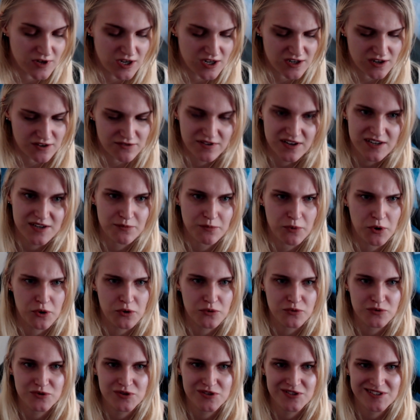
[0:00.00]
I read a
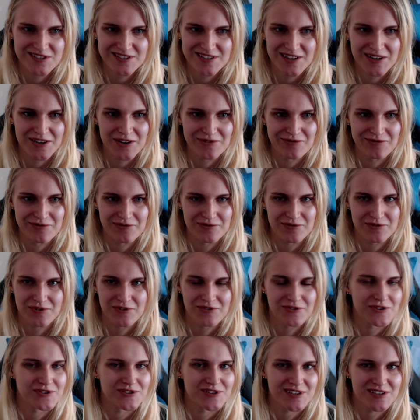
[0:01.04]
post a
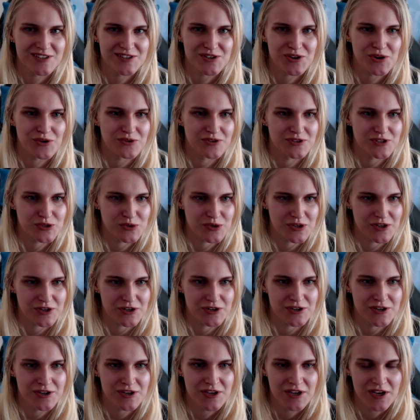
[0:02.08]
few days ago on
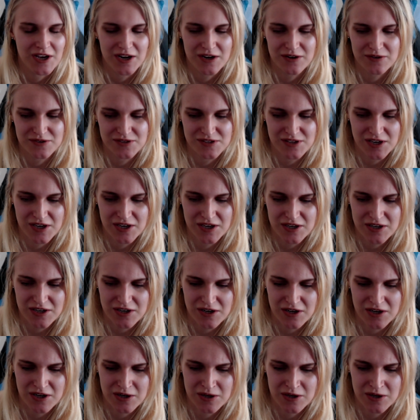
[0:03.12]
Twitter, and it was like,